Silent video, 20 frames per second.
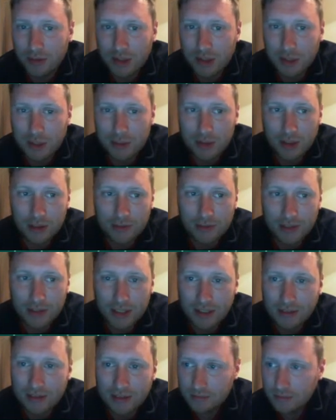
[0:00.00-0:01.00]
keep an eye out for
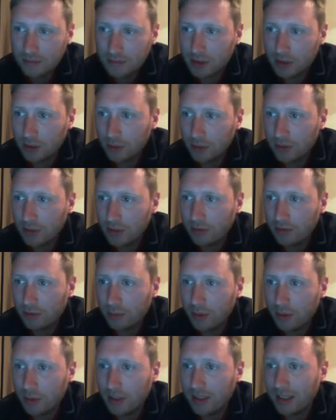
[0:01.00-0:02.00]
that. So we signed him for
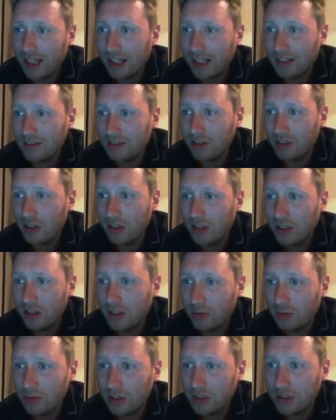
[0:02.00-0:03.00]
Burnley, and nine
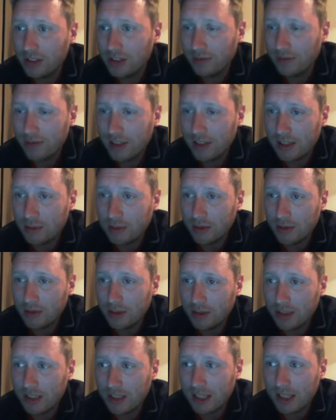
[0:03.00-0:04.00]
goals in 17
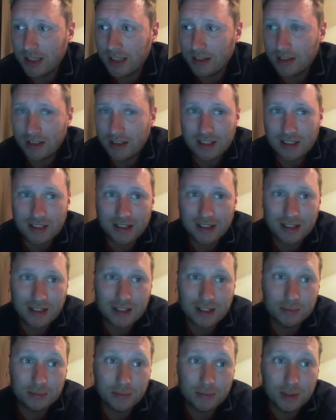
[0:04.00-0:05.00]
appearances at the end of the season. I think
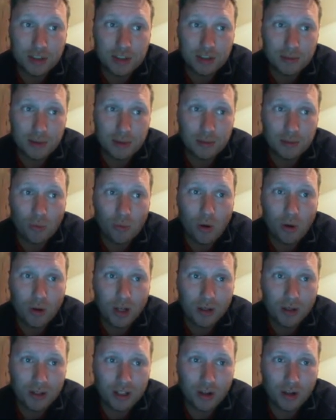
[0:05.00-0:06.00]
it must have been what
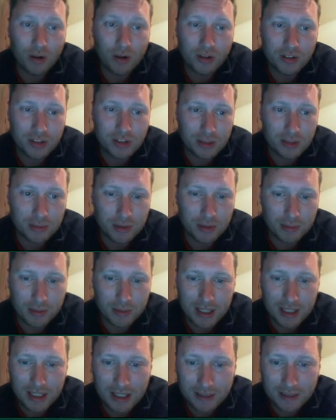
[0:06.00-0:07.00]
got us to the Premier
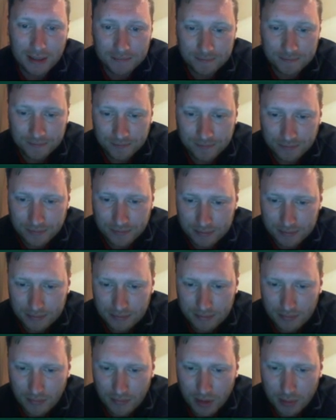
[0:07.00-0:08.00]
League
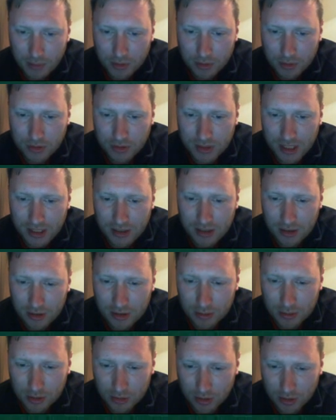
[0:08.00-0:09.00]
also Dan
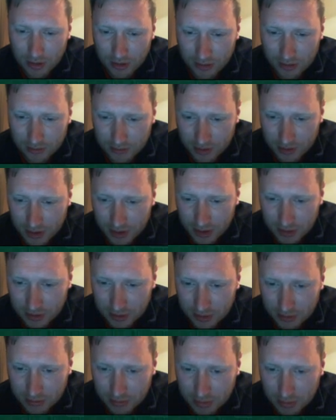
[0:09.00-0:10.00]
Durman as well I've seen
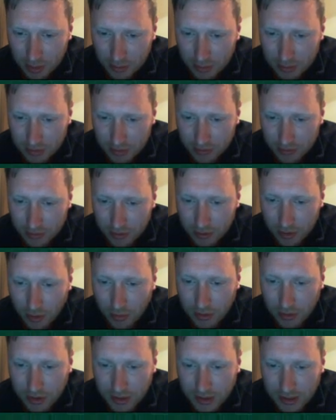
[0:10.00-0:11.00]
popped a few
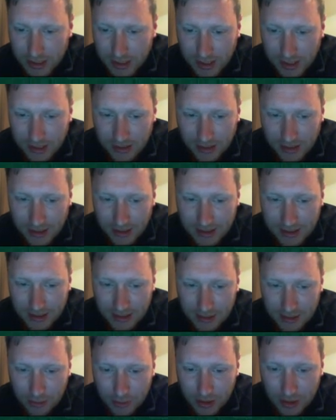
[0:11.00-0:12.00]
goals in near the end of that
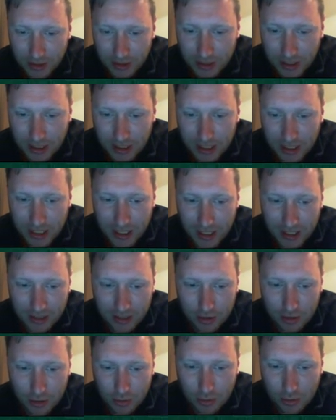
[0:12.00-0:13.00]
season as well. And a
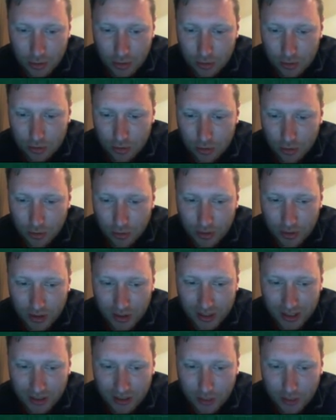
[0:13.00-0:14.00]
2-2 draw
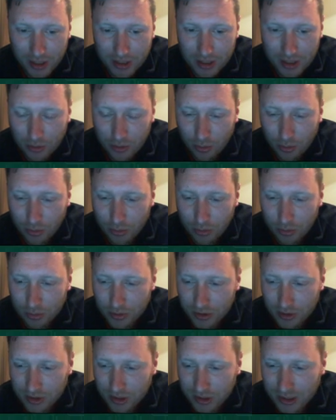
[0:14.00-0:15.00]
away at the
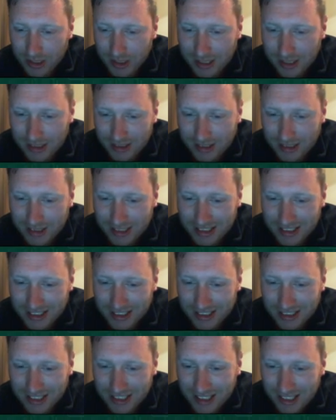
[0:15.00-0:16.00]
Hawthorns at the end of the season